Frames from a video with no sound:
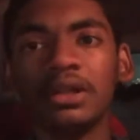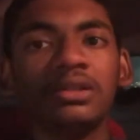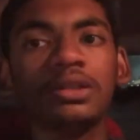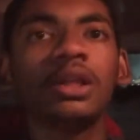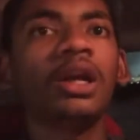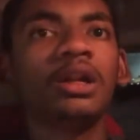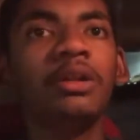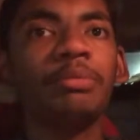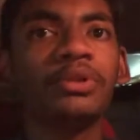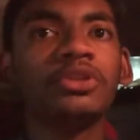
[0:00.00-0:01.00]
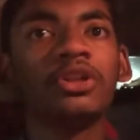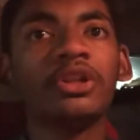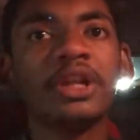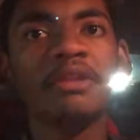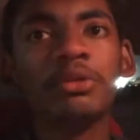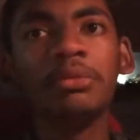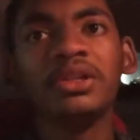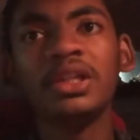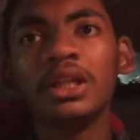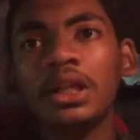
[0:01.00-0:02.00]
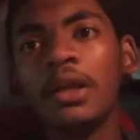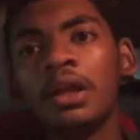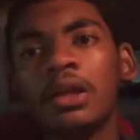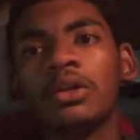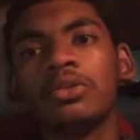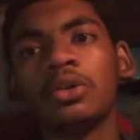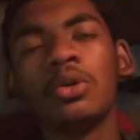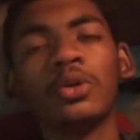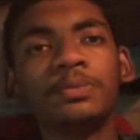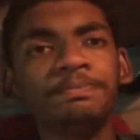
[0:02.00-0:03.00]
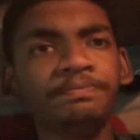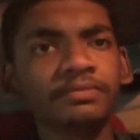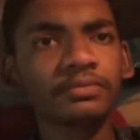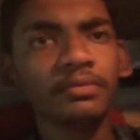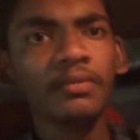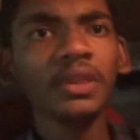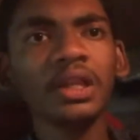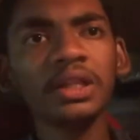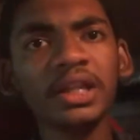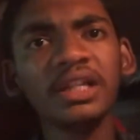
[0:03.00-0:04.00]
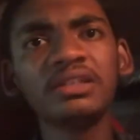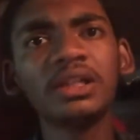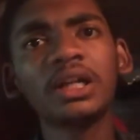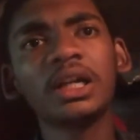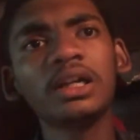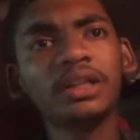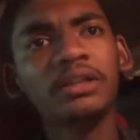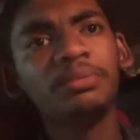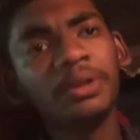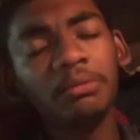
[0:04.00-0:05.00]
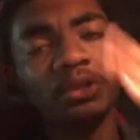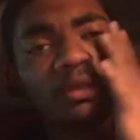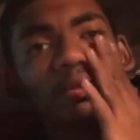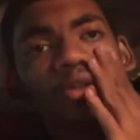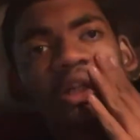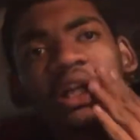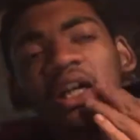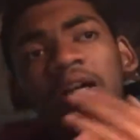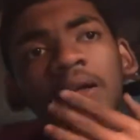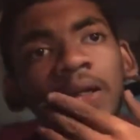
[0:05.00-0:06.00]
It's all depends on the driver basically. So that's the car. That's pretty much about the car.